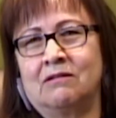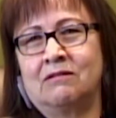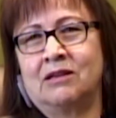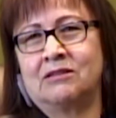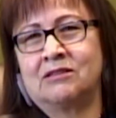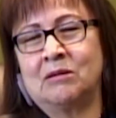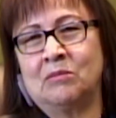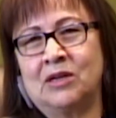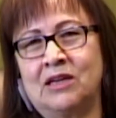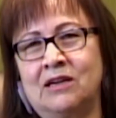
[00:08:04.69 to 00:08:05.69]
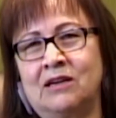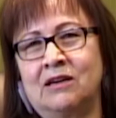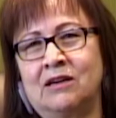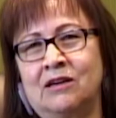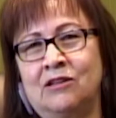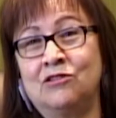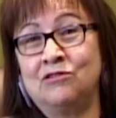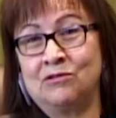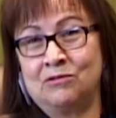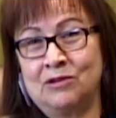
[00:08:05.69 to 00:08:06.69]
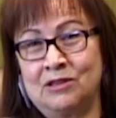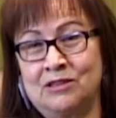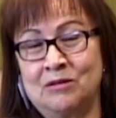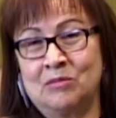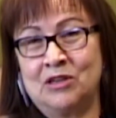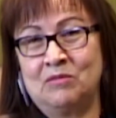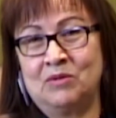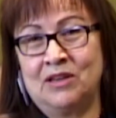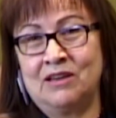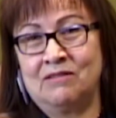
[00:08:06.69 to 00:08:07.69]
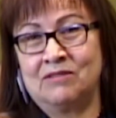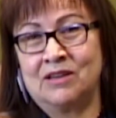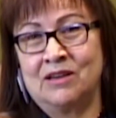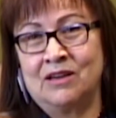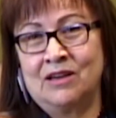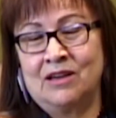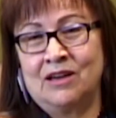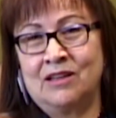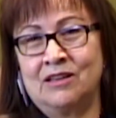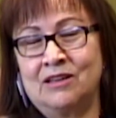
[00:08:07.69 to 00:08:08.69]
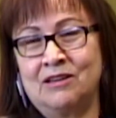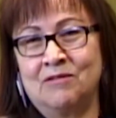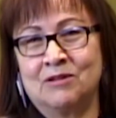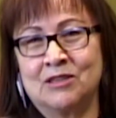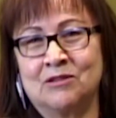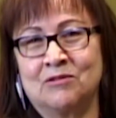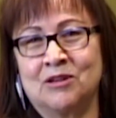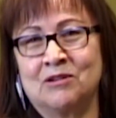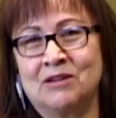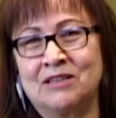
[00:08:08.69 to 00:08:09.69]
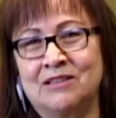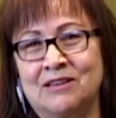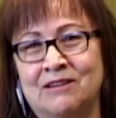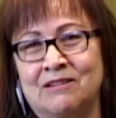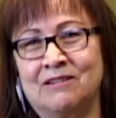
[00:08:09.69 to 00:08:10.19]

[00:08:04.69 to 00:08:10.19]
that somebody knew and somebody believed, and that he wasn't going crazy.